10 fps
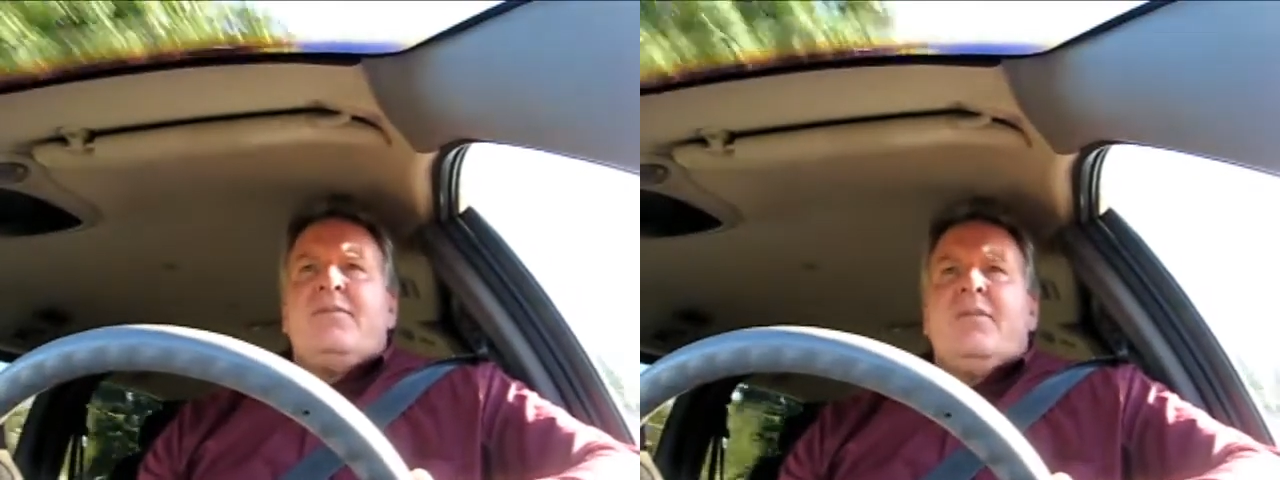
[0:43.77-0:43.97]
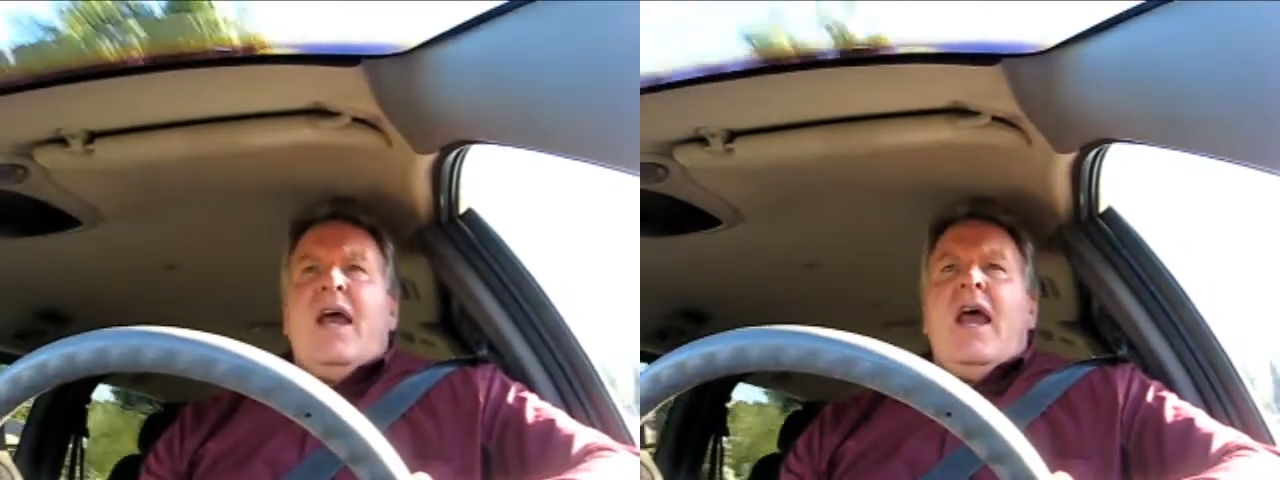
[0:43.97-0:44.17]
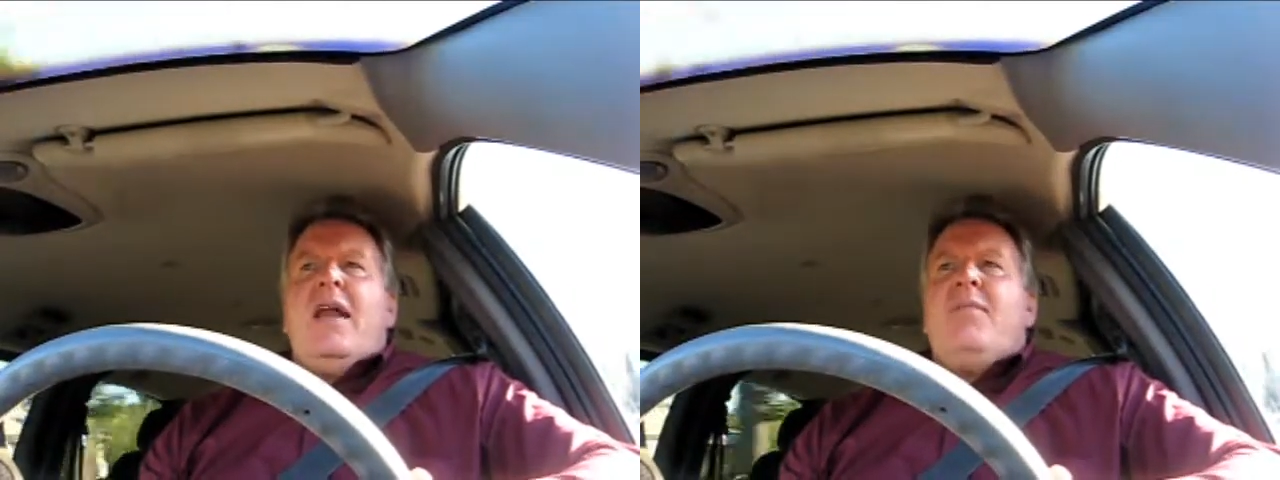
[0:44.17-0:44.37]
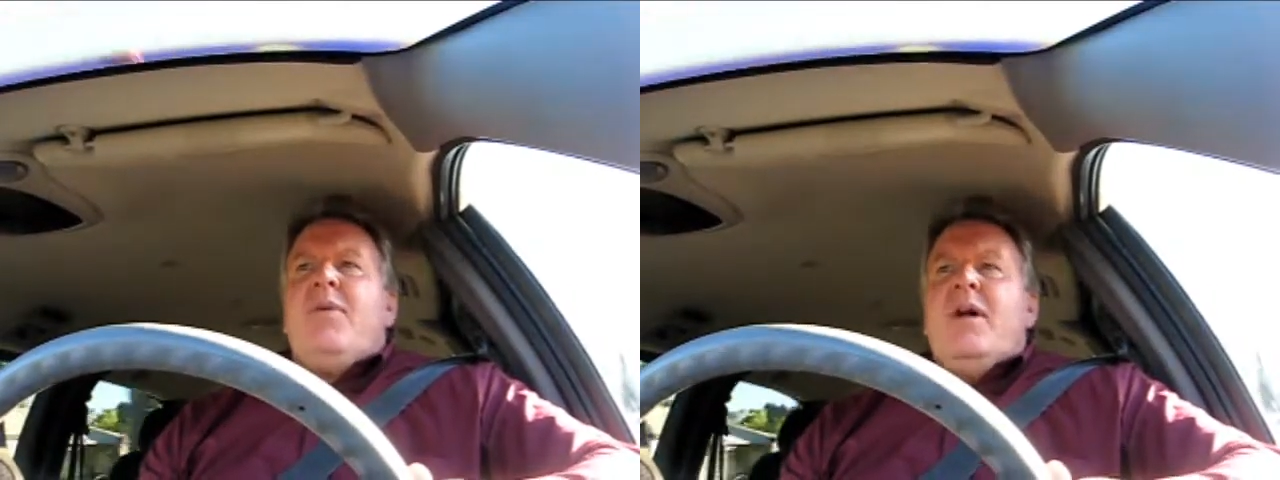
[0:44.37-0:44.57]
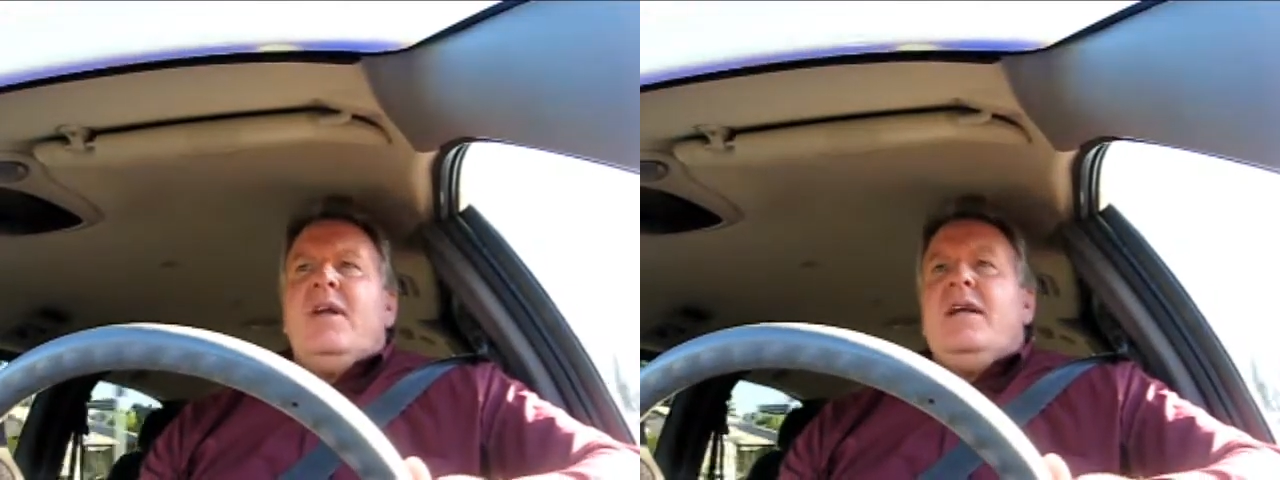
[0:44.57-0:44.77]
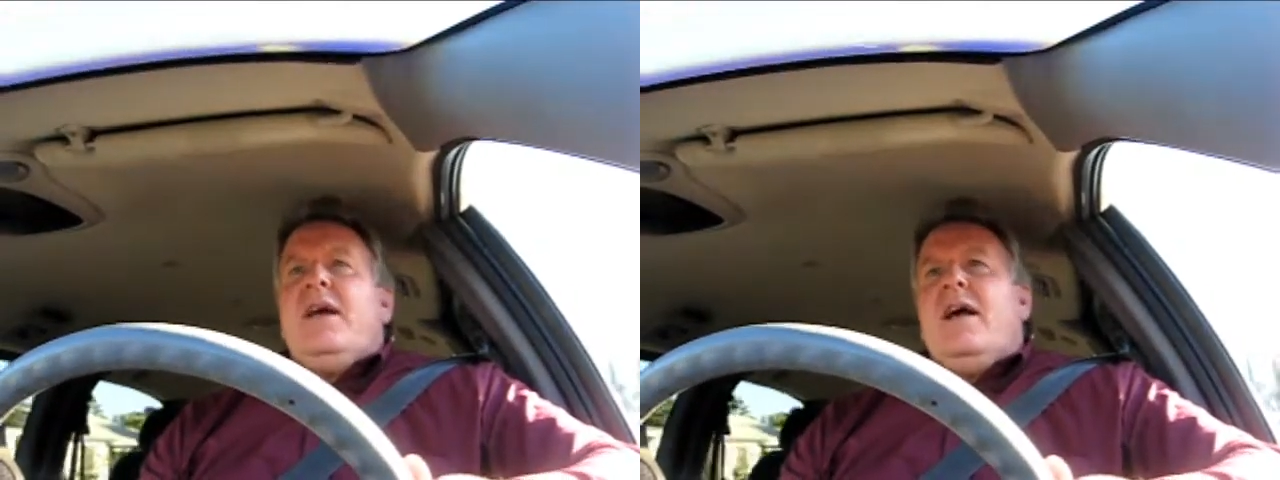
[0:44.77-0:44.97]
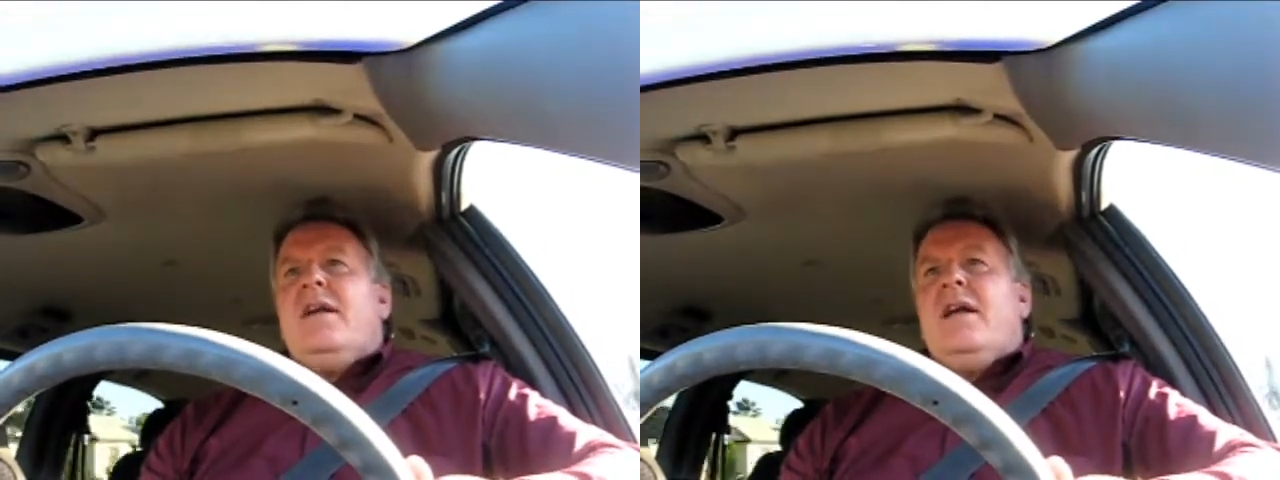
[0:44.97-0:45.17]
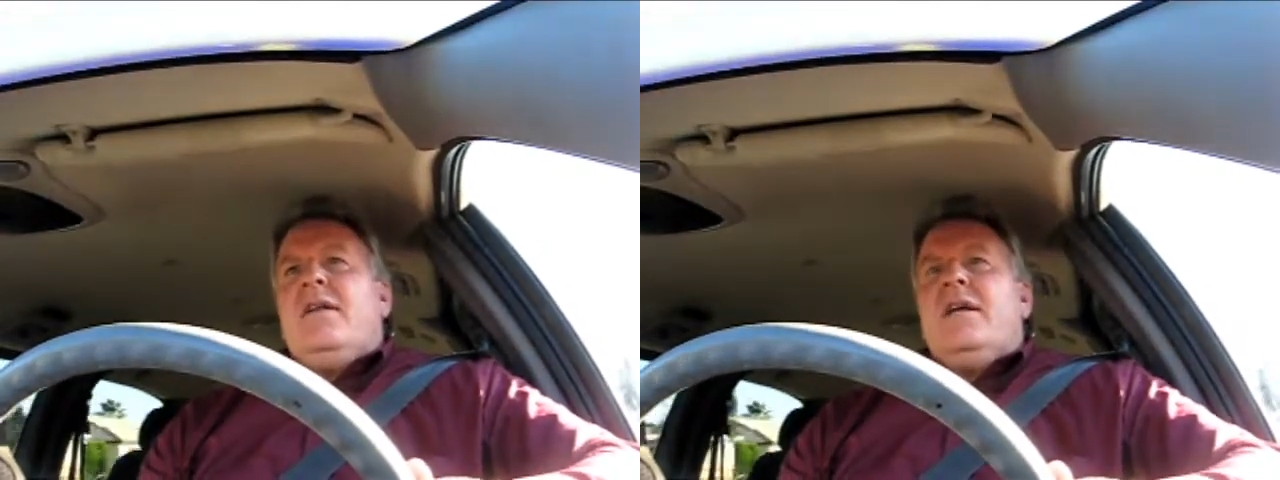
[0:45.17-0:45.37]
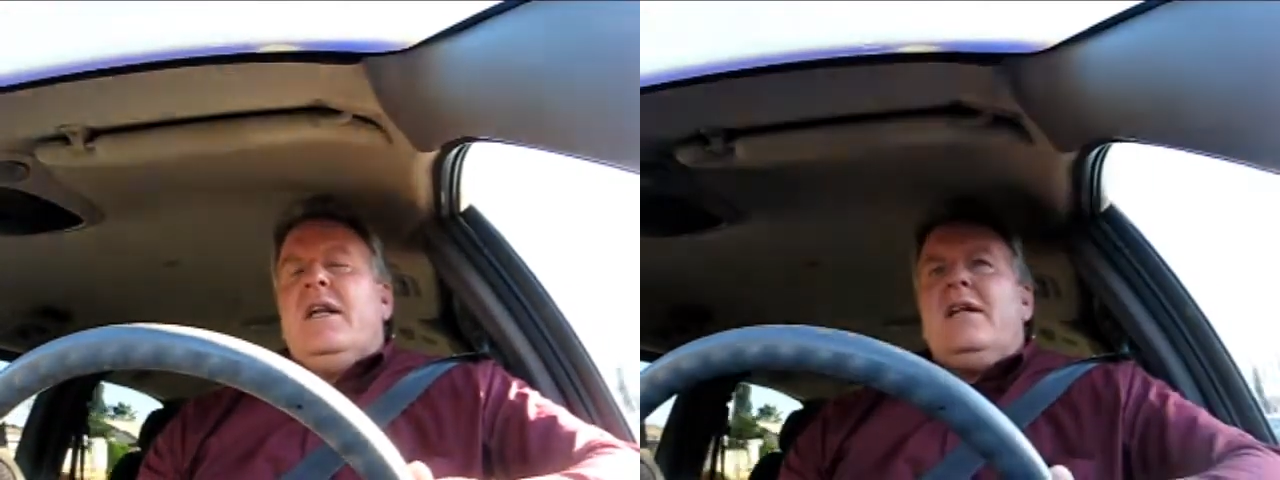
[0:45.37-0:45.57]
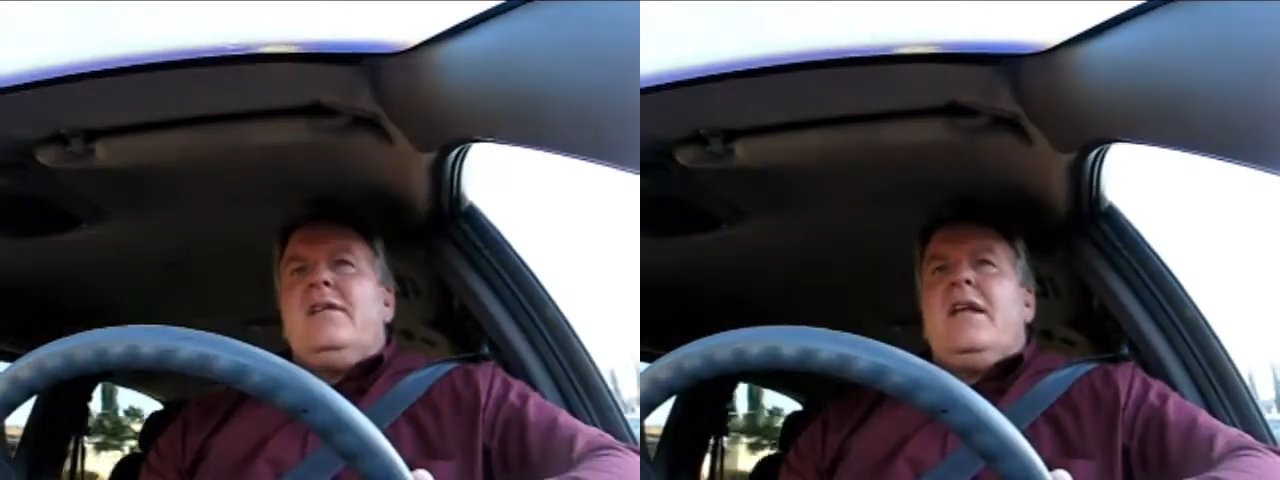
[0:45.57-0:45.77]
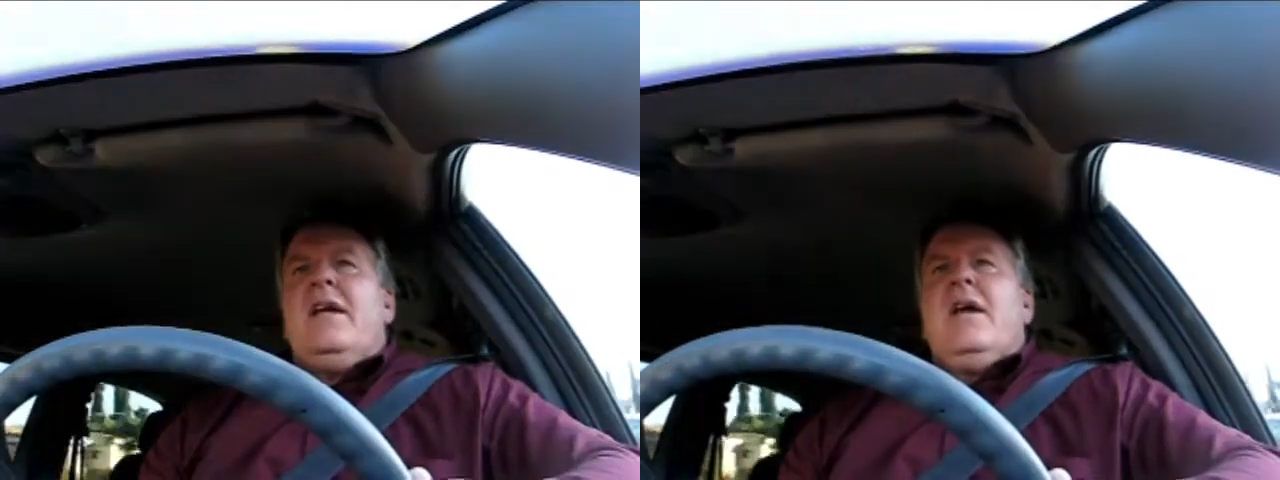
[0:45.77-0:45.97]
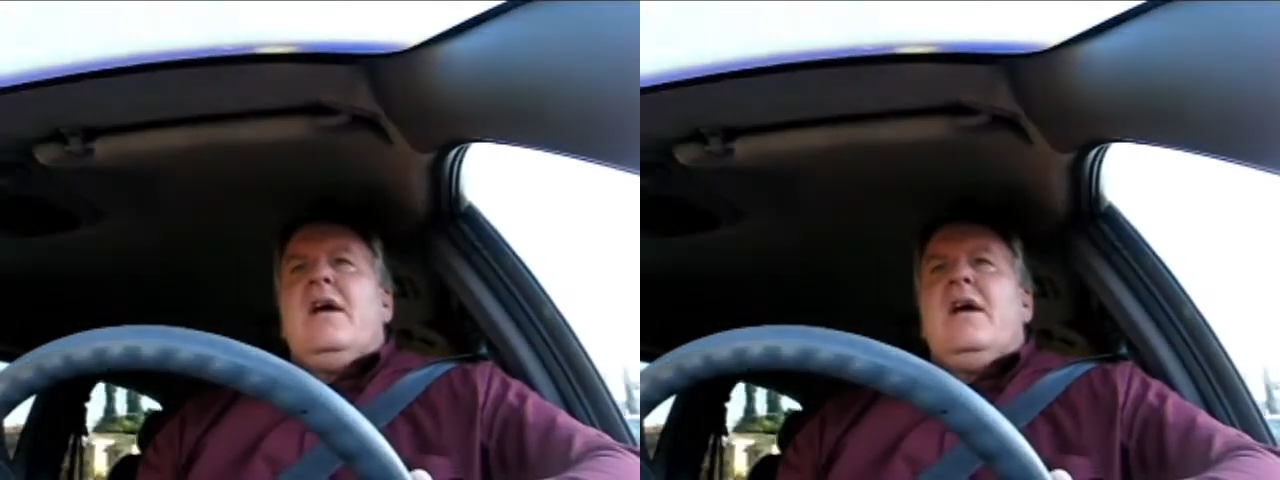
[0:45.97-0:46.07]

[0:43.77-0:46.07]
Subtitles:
and partly I look at it as that